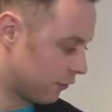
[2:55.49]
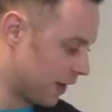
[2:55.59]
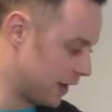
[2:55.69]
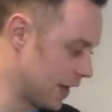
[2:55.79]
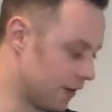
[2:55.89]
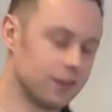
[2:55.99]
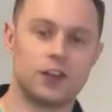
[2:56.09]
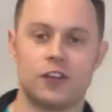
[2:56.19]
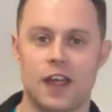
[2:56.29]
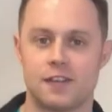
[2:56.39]
The radiator in
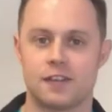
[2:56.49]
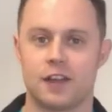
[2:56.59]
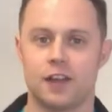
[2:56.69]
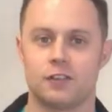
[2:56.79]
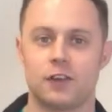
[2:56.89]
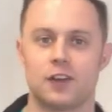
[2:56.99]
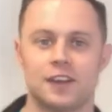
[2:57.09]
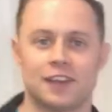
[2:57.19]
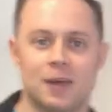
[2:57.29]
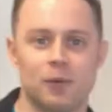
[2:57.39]
the gents is kind of a good
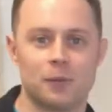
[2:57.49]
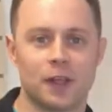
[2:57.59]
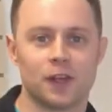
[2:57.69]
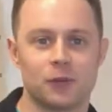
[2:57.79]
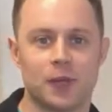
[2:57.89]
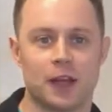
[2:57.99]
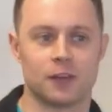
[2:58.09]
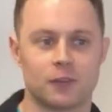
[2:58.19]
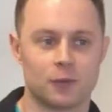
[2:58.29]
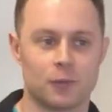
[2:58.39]
example because we
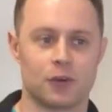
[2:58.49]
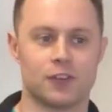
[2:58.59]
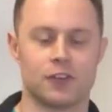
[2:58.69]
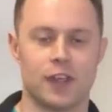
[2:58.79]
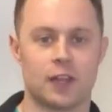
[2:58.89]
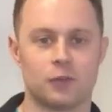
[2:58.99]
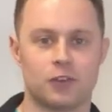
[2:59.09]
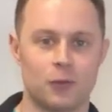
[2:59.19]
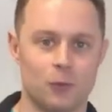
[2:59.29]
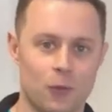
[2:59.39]
got some person saying
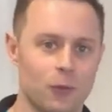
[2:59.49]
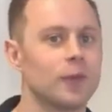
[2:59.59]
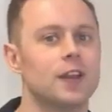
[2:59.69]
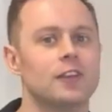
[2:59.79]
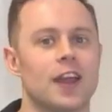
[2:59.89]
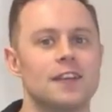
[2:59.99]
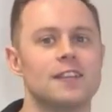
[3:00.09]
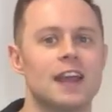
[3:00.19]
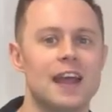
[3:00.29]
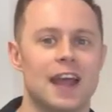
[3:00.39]
it's too warm in the
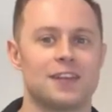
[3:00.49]
gents